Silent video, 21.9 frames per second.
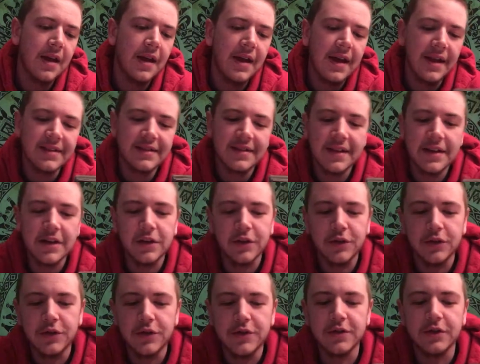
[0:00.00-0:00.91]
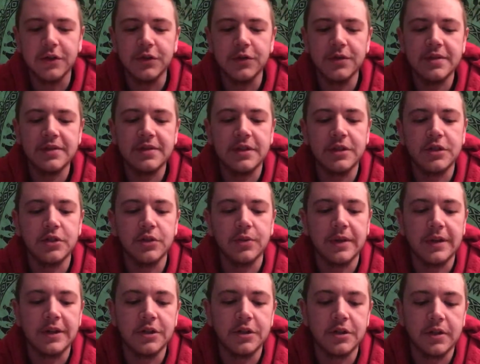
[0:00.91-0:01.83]
It's like a lose-lose
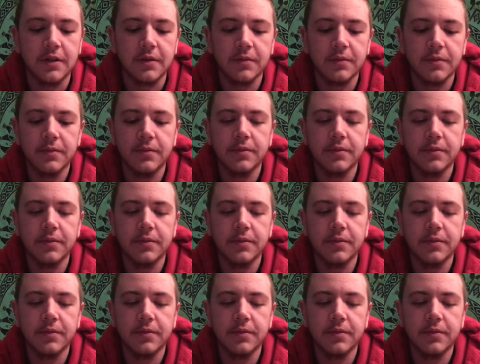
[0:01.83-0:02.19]
situation.